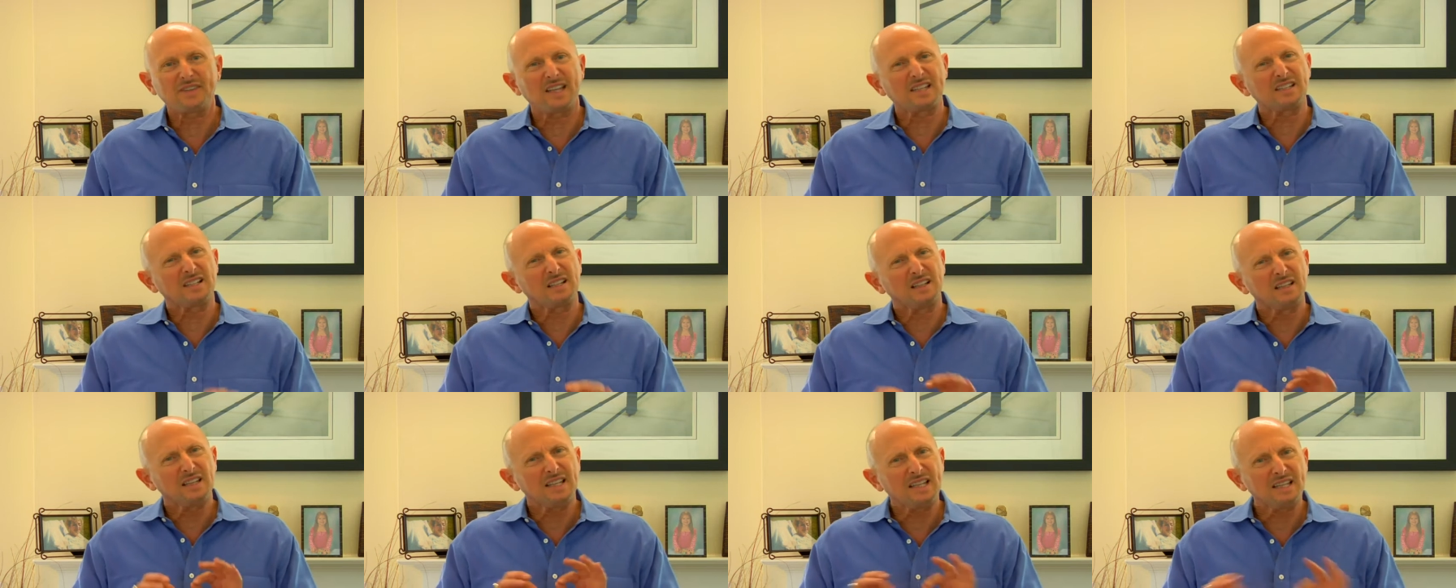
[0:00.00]
that
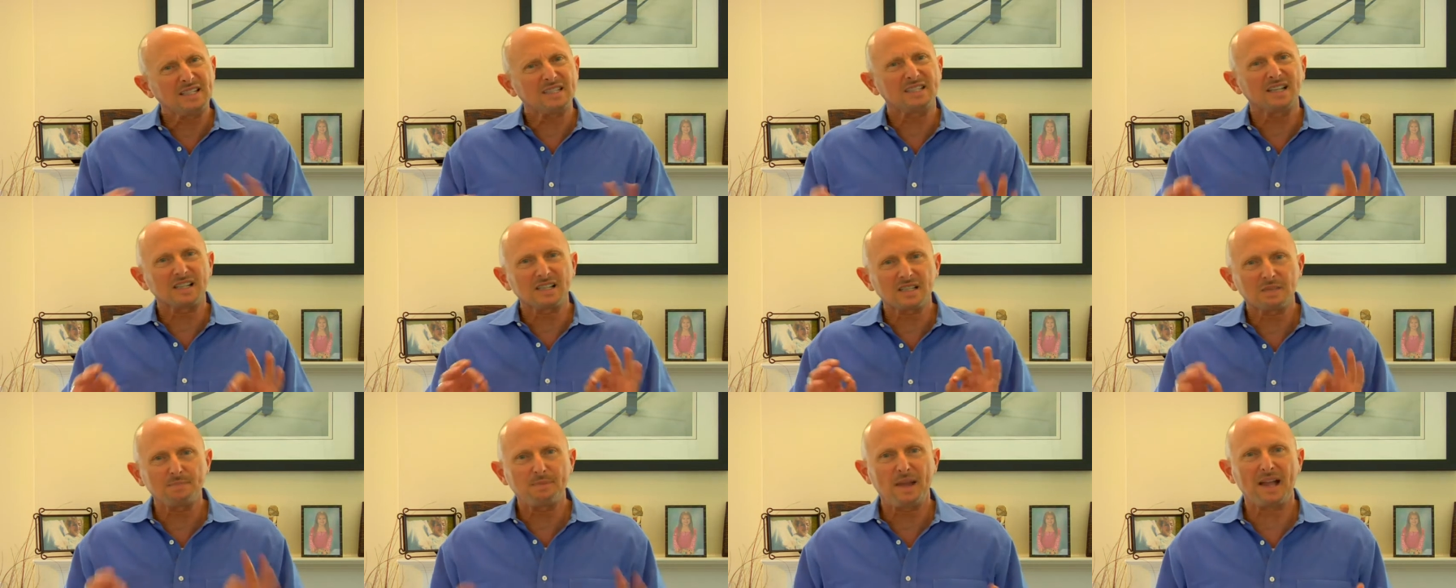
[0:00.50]
you least
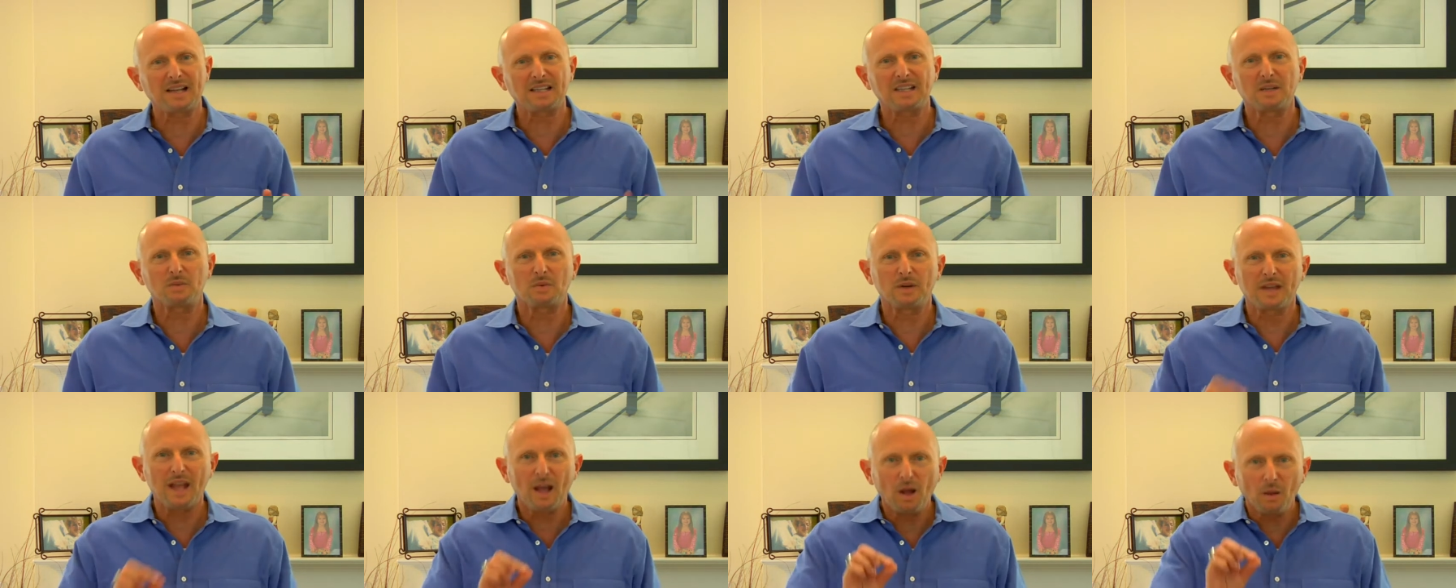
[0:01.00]
expected
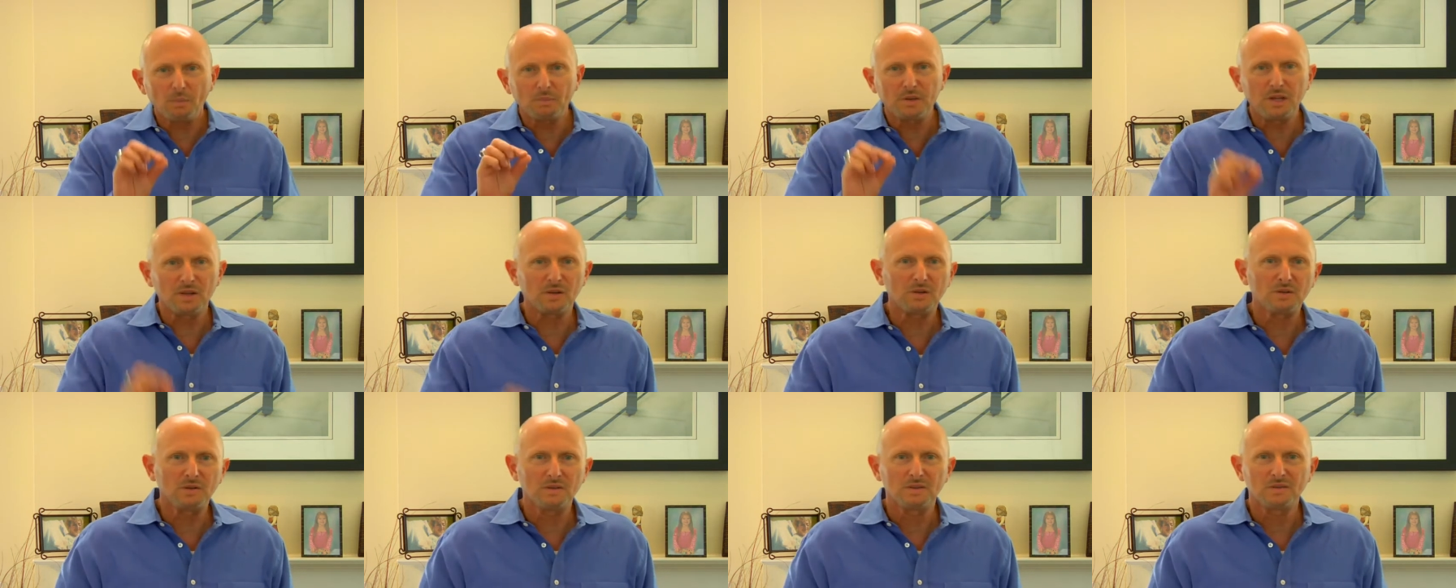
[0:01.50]
would help
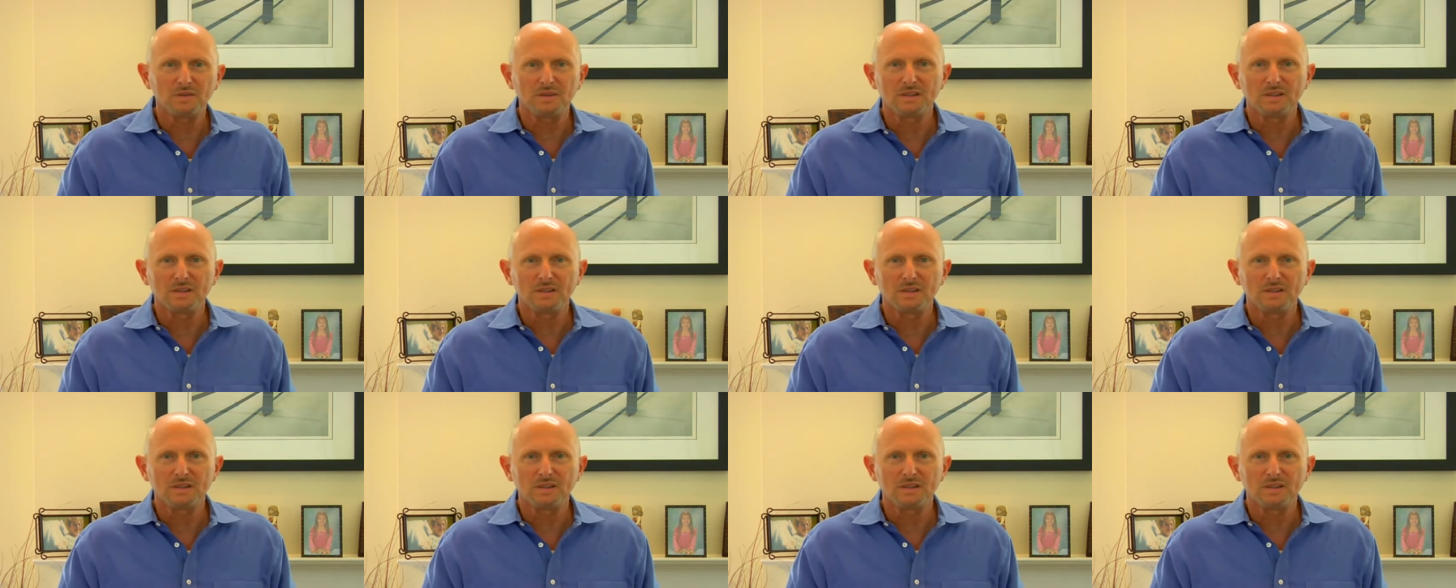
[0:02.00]
you?